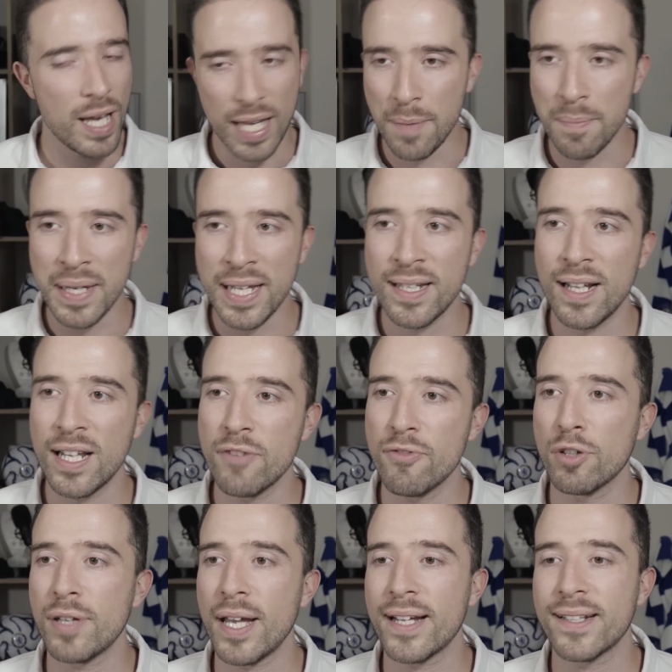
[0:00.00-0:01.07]
immediately
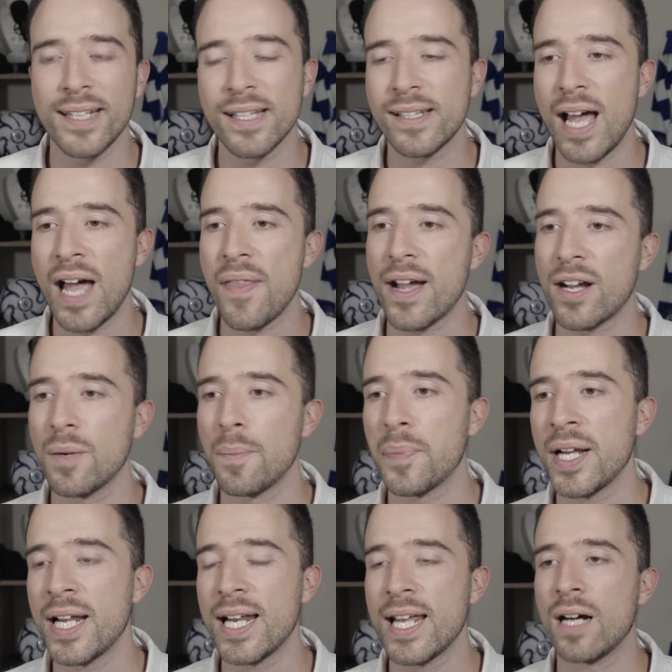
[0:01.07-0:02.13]
rejected, and I
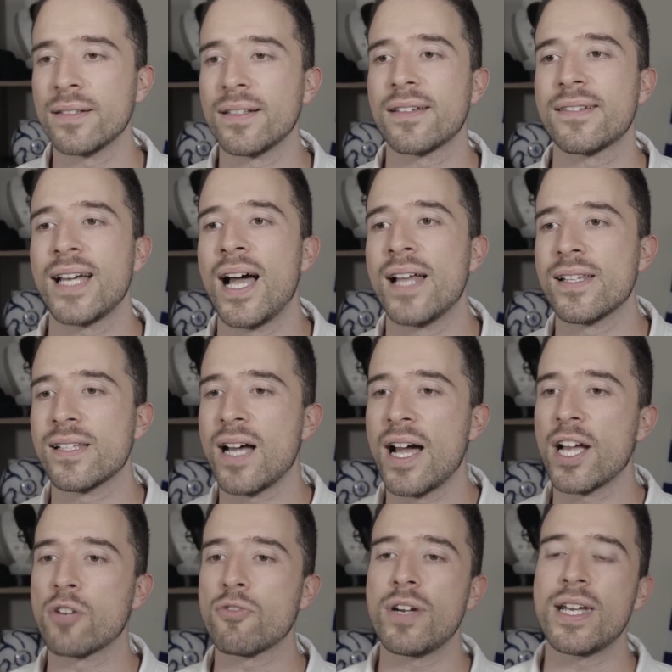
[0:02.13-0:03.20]
completely understand and
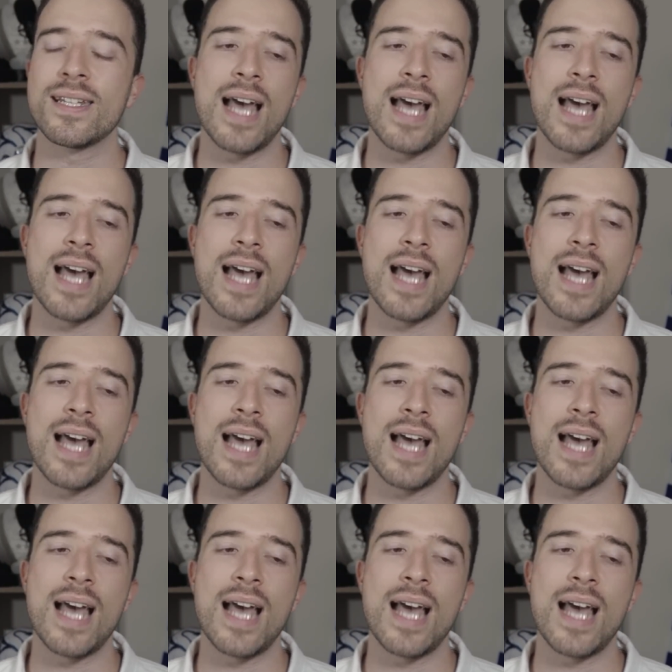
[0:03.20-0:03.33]
I agree.